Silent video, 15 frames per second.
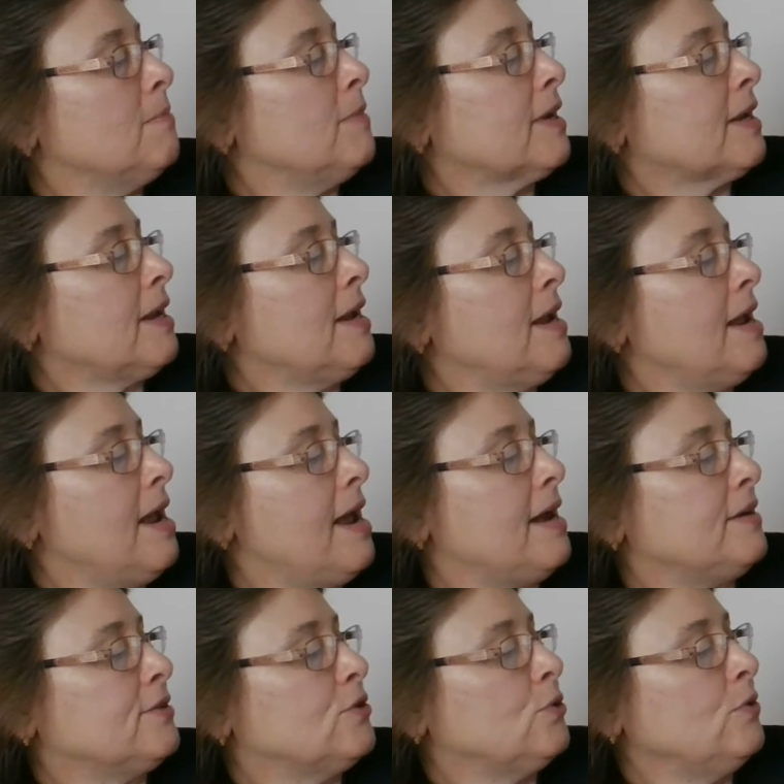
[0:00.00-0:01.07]
Mick
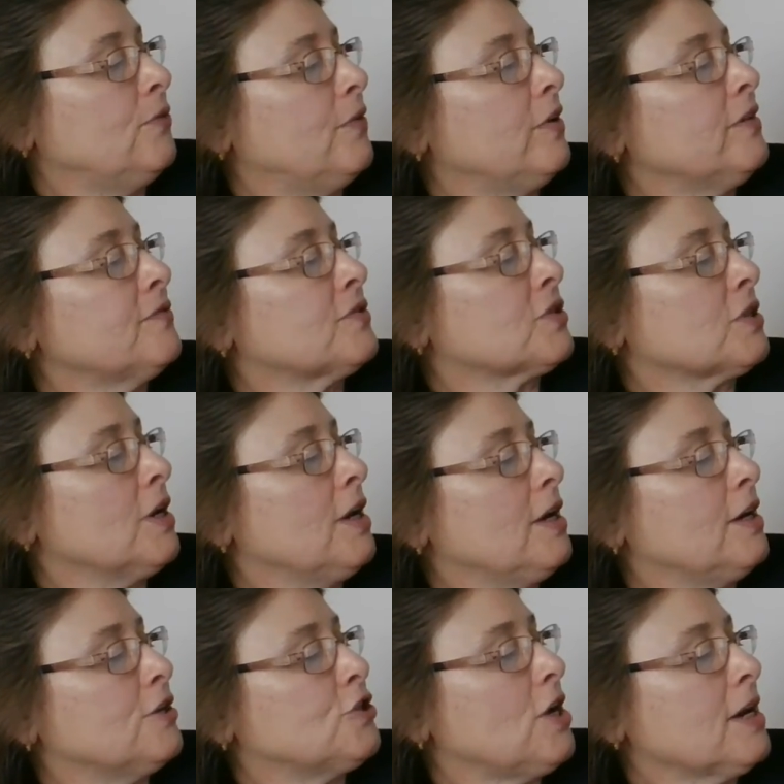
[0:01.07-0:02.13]
had 2/5.
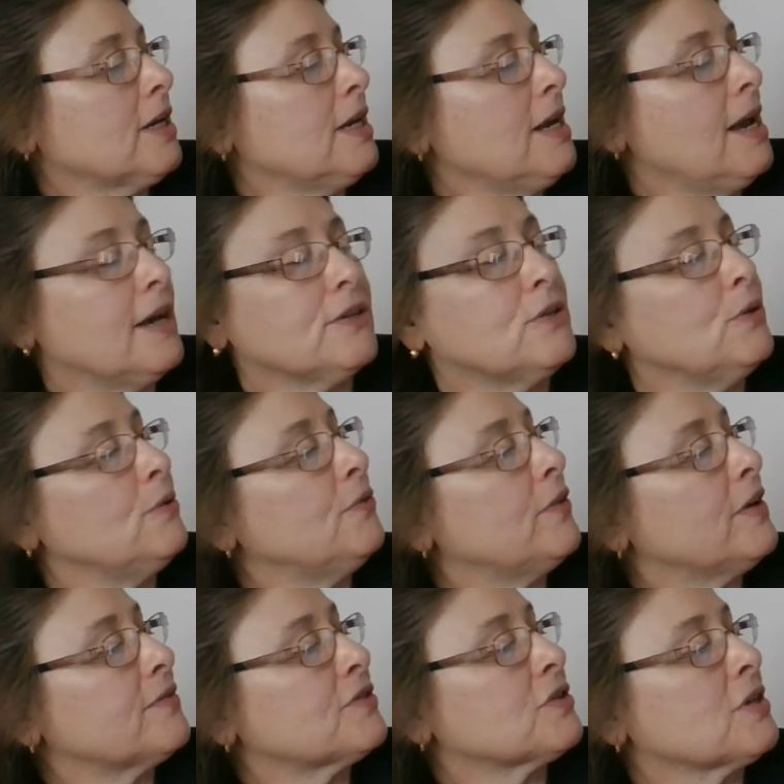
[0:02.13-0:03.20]
Jackie had
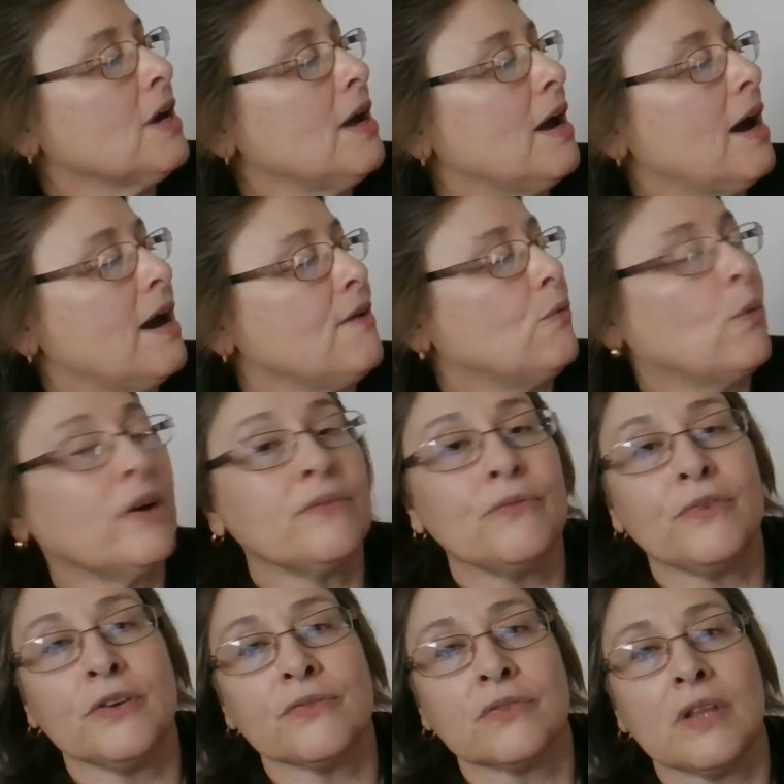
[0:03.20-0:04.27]
2/5. I have
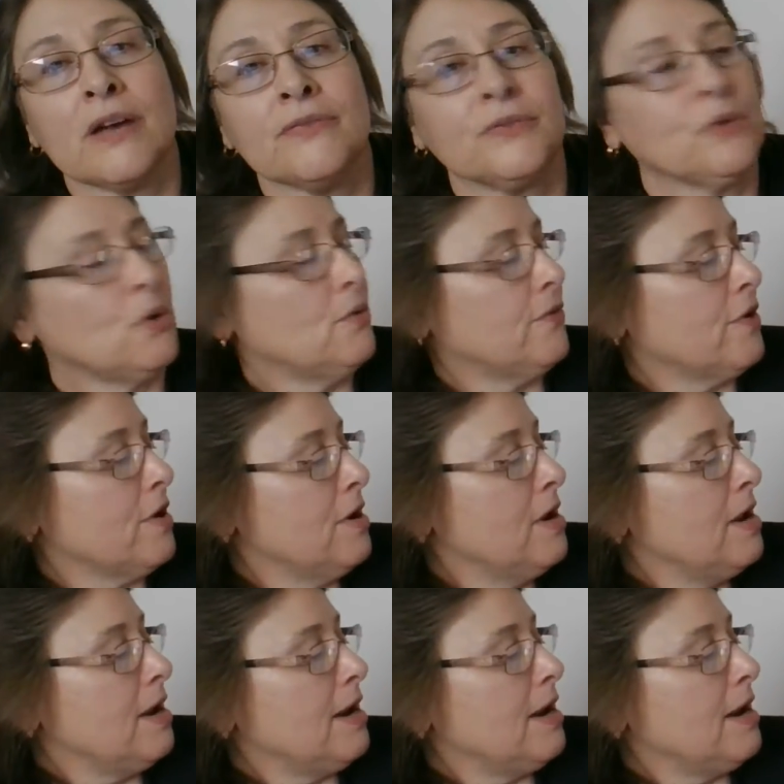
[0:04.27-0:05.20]
1/5 left over.